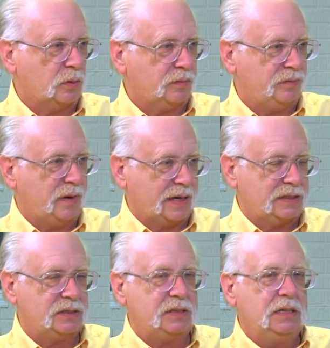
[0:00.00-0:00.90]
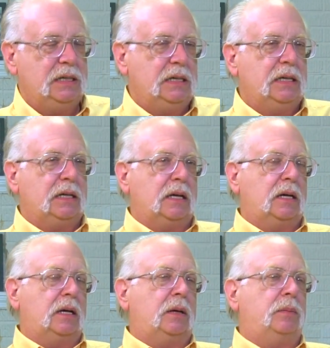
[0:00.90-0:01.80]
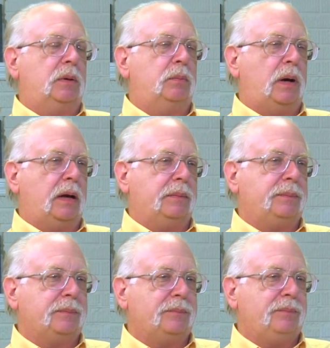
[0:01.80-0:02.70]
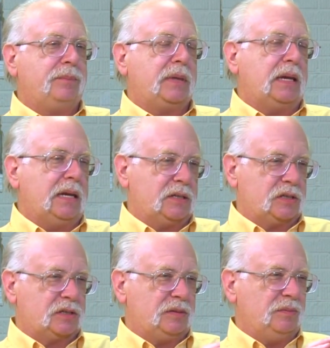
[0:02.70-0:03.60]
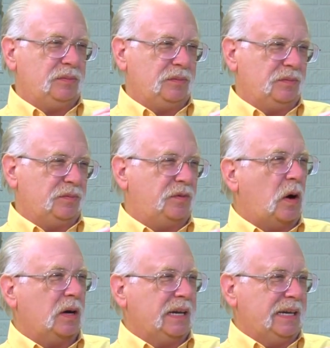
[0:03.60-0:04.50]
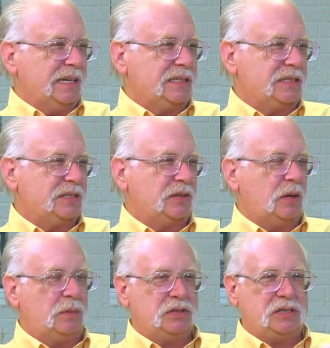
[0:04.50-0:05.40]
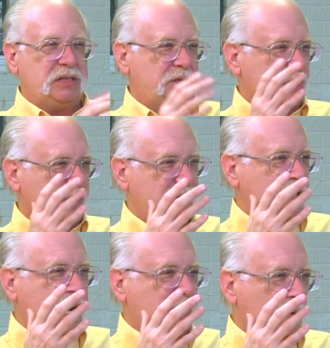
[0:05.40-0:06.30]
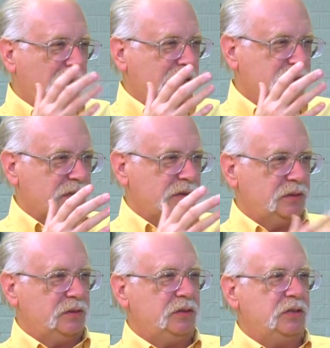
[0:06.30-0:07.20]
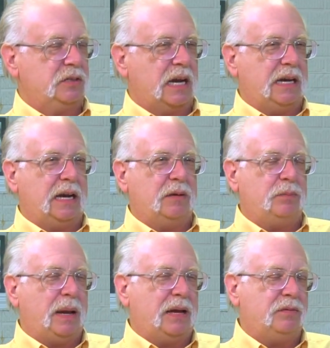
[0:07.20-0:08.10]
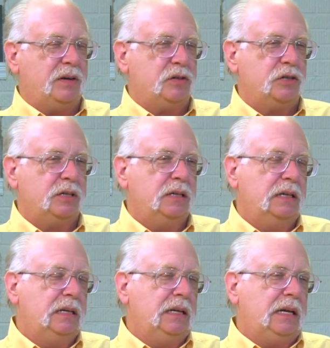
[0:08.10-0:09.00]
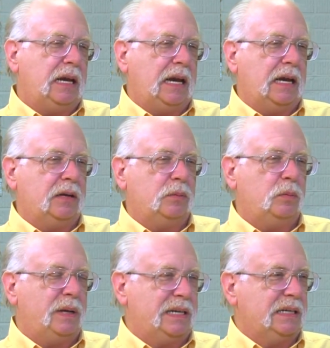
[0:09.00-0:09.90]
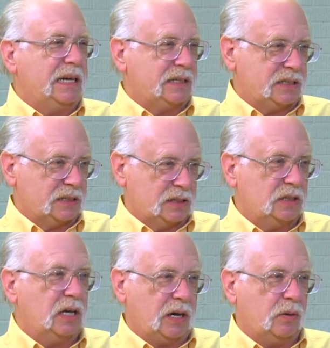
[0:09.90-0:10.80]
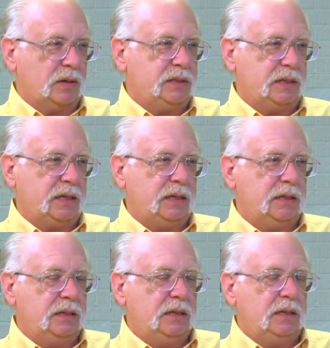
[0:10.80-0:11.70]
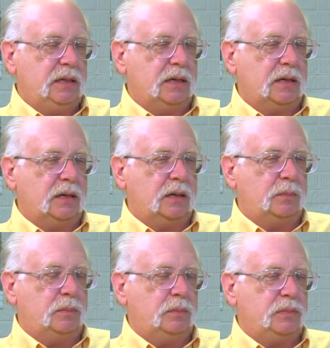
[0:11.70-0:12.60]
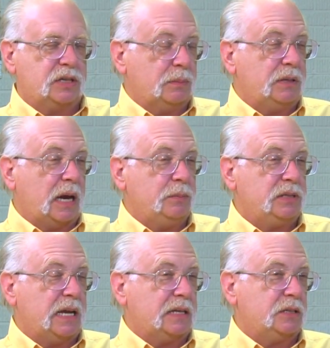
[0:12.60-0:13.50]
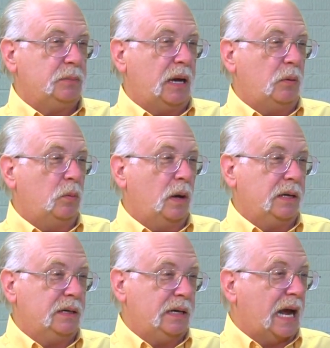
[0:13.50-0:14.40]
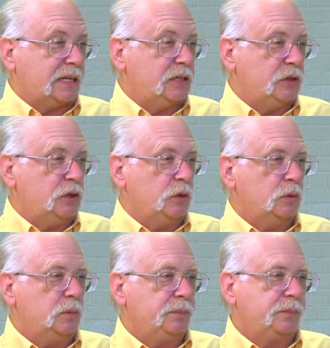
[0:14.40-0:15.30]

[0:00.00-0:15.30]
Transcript: or fixed, um, but it's foggy. It's almost as if you have cataracts and you kind of have bad vision, and we can get to clarity. Um, sometimes that's about what not to do